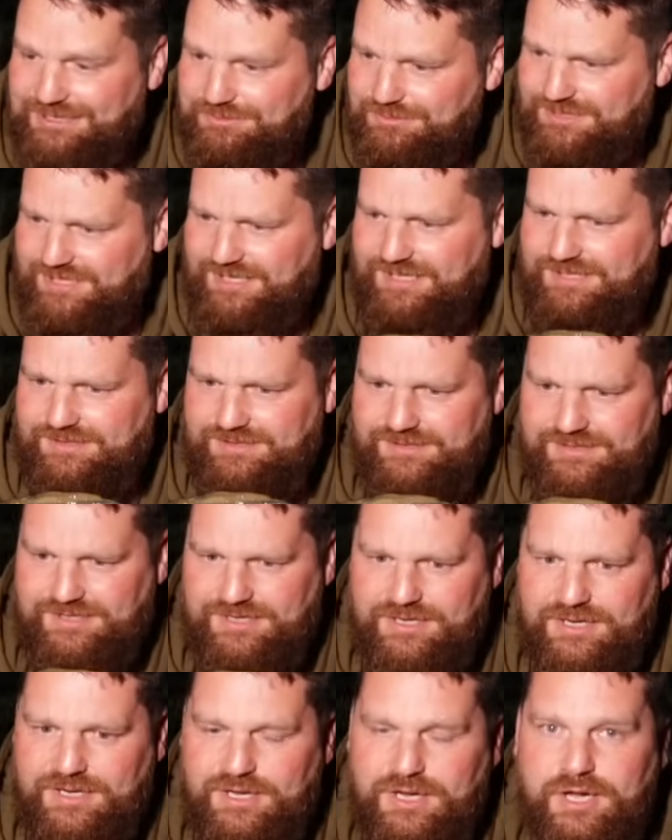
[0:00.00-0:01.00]
ounces,
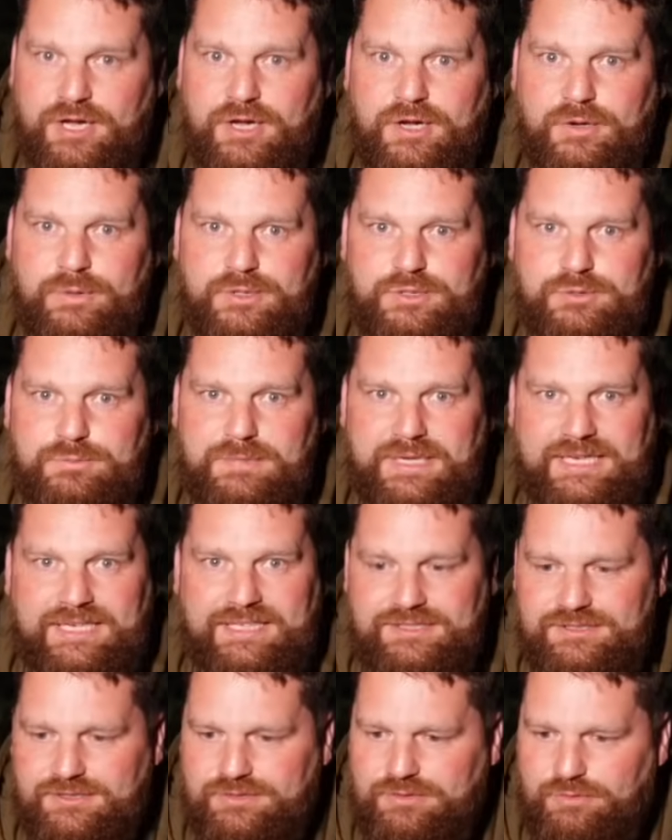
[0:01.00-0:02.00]
which
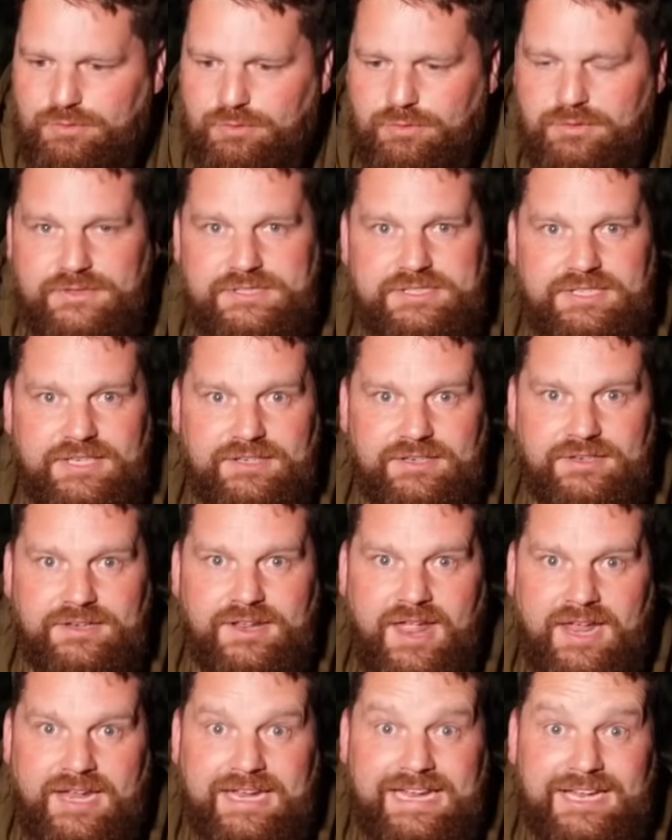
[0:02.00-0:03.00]
means all of a
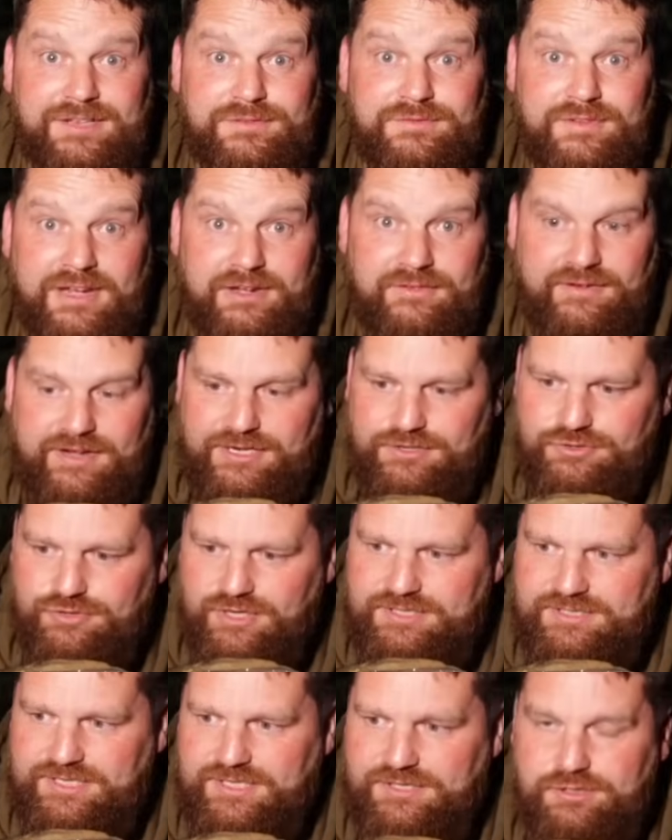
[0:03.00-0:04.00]
sudden it gets very, very
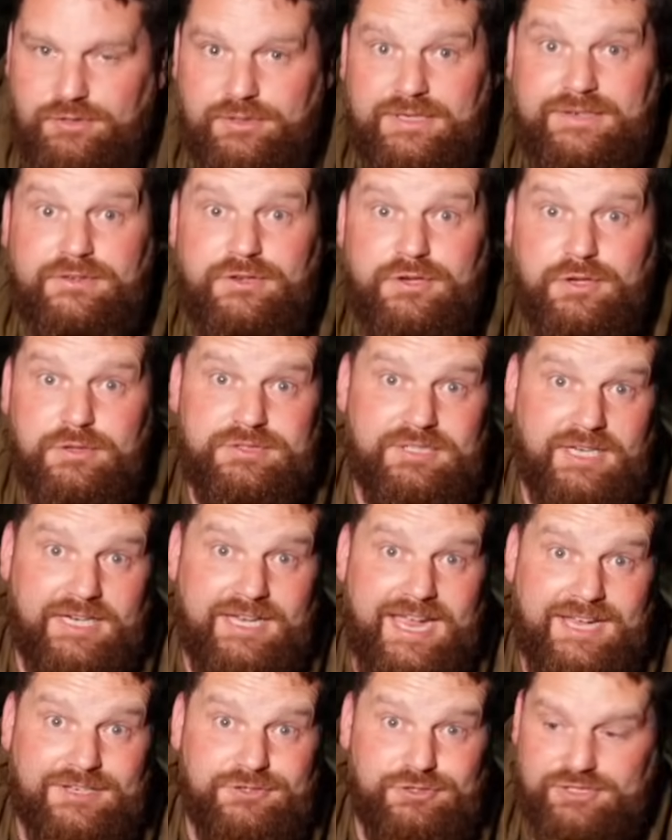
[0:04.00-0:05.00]
interesting. So even though Si
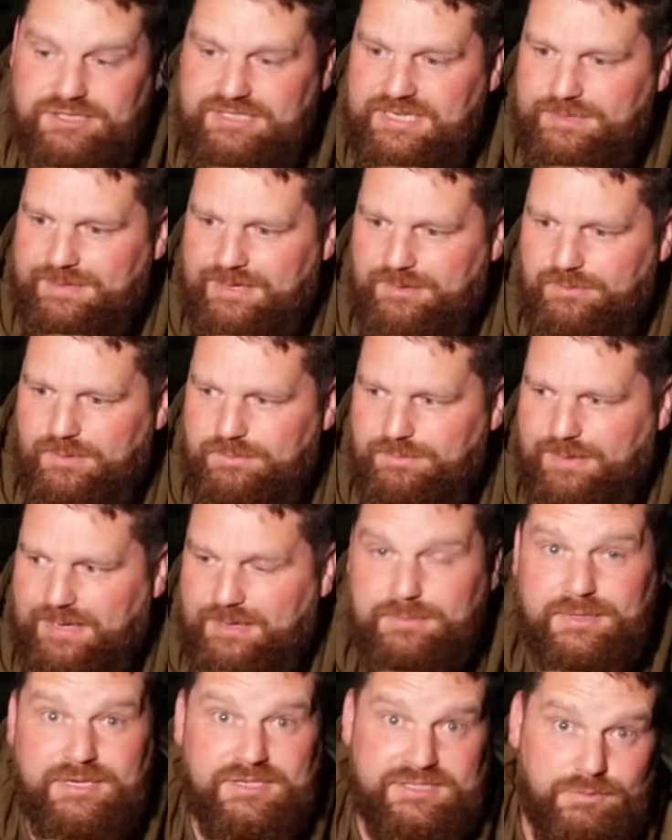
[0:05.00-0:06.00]
has just slipped that one
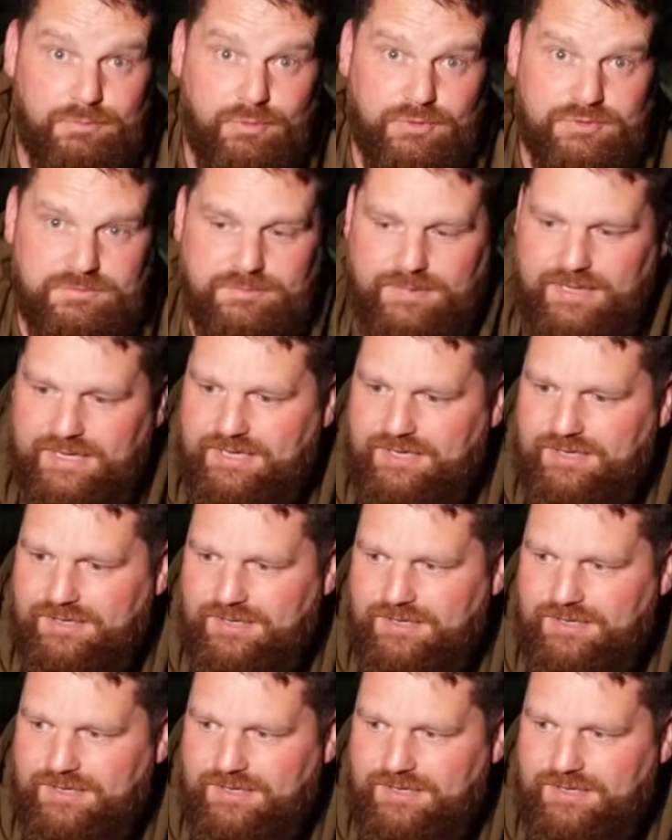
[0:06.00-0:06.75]
back because it wasn't big,